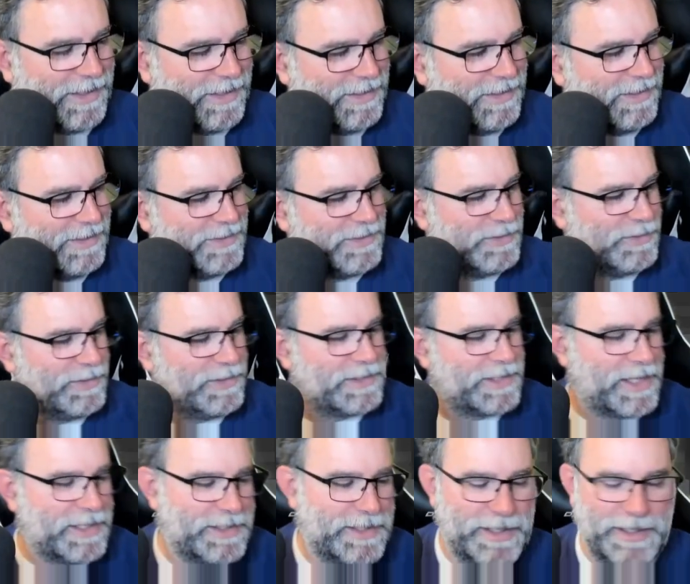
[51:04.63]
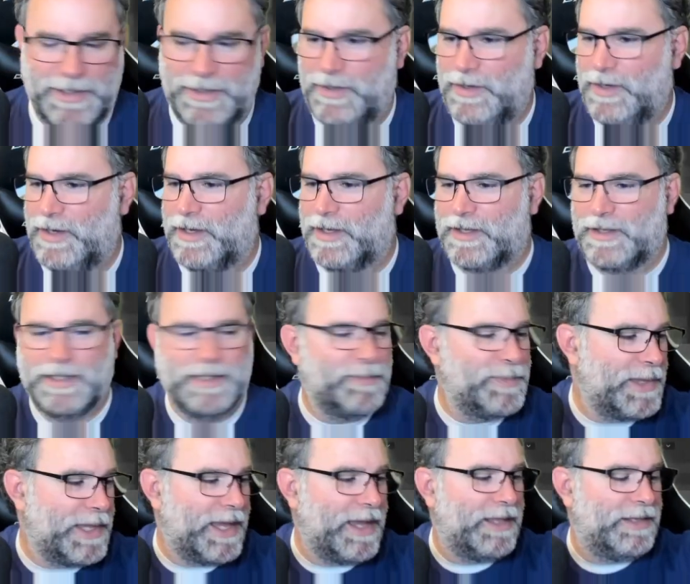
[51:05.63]
As soon as I said you need to clip
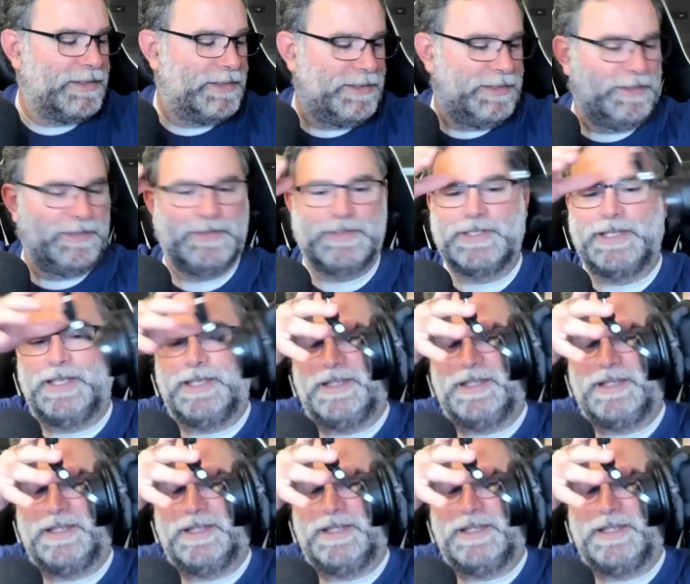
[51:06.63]
that, he was like,